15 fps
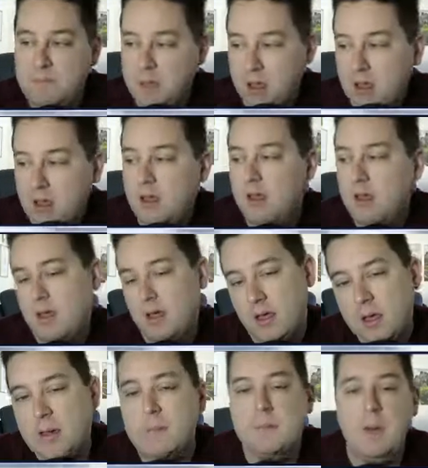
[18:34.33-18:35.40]

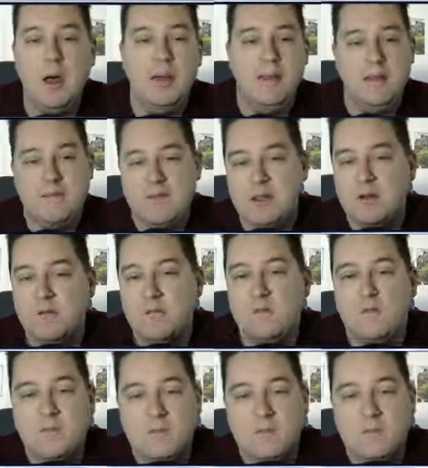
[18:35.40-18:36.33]
ba ba.